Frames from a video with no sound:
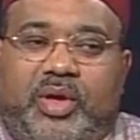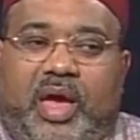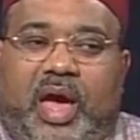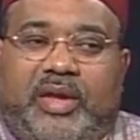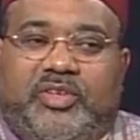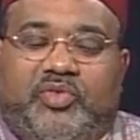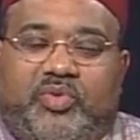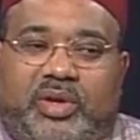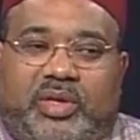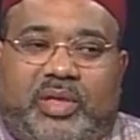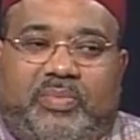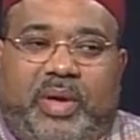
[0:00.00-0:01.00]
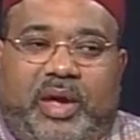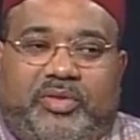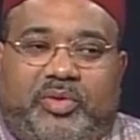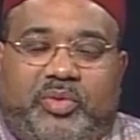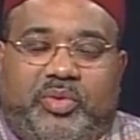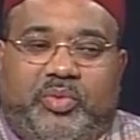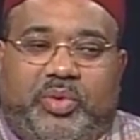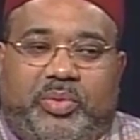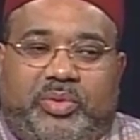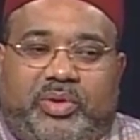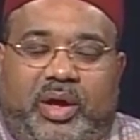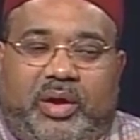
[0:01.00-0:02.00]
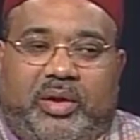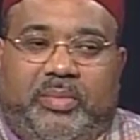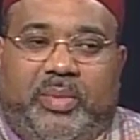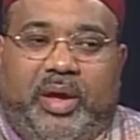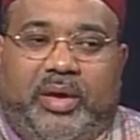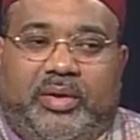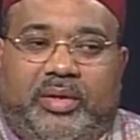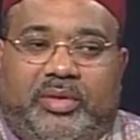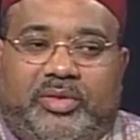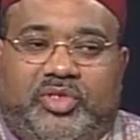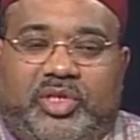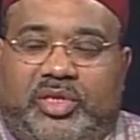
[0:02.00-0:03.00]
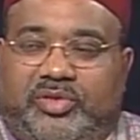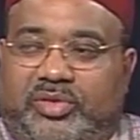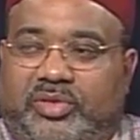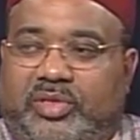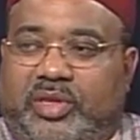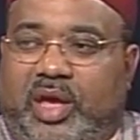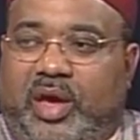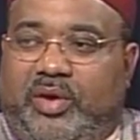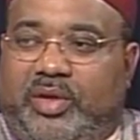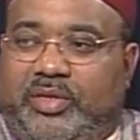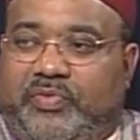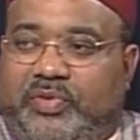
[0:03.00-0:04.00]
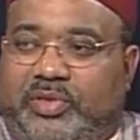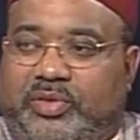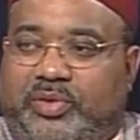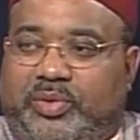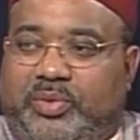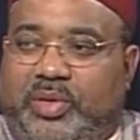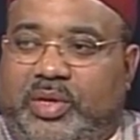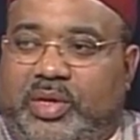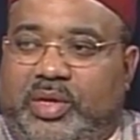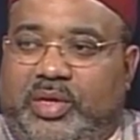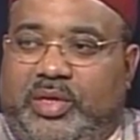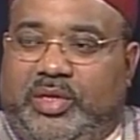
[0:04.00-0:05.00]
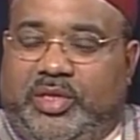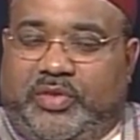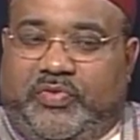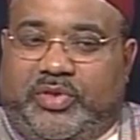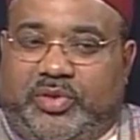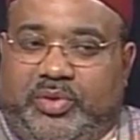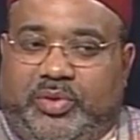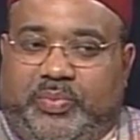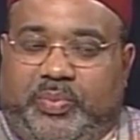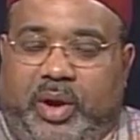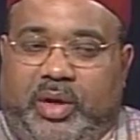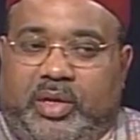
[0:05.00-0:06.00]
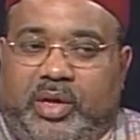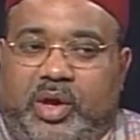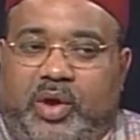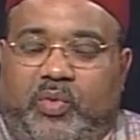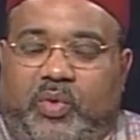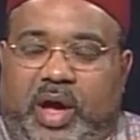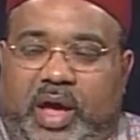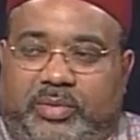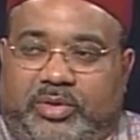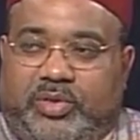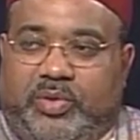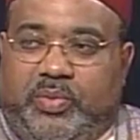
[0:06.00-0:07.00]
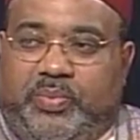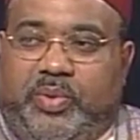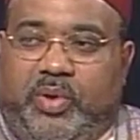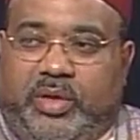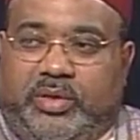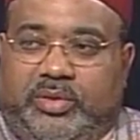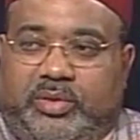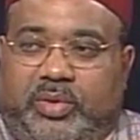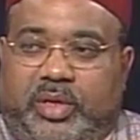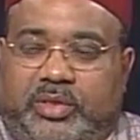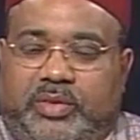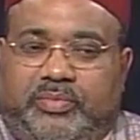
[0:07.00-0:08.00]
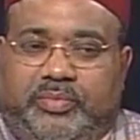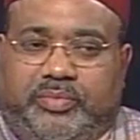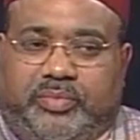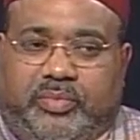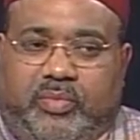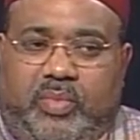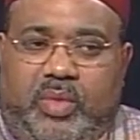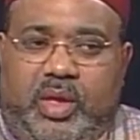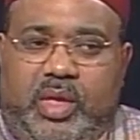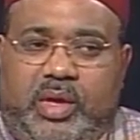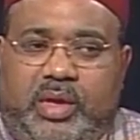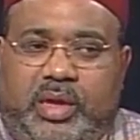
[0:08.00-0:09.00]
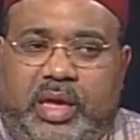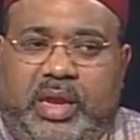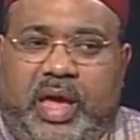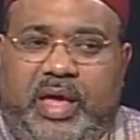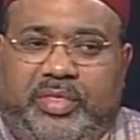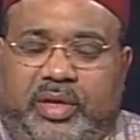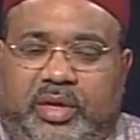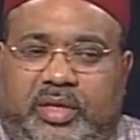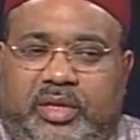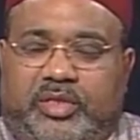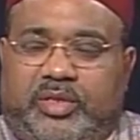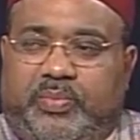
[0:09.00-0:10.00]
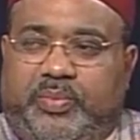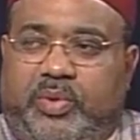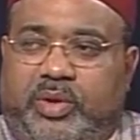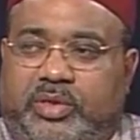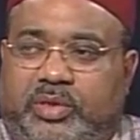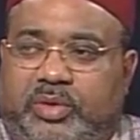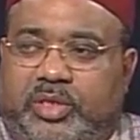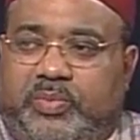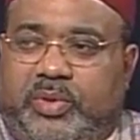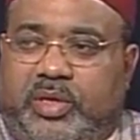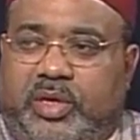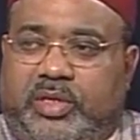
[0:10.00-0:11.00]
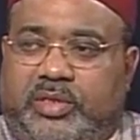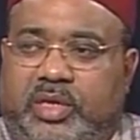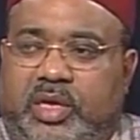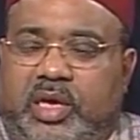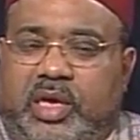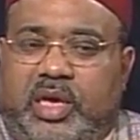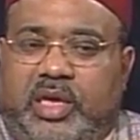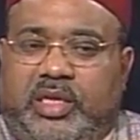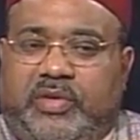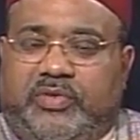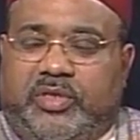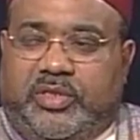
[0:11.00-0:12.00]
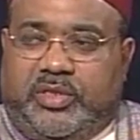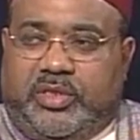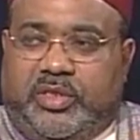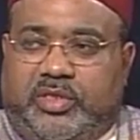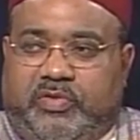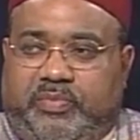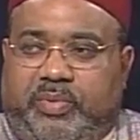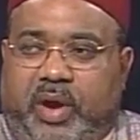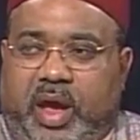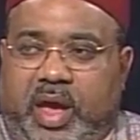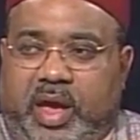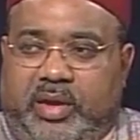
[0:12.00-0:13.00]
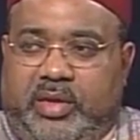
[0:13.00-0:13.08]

I just want to get back to when we were talking about Jesus and how his physical part, look, why it was so important to us. And I think that it's important to us because it gives us a sense of pride.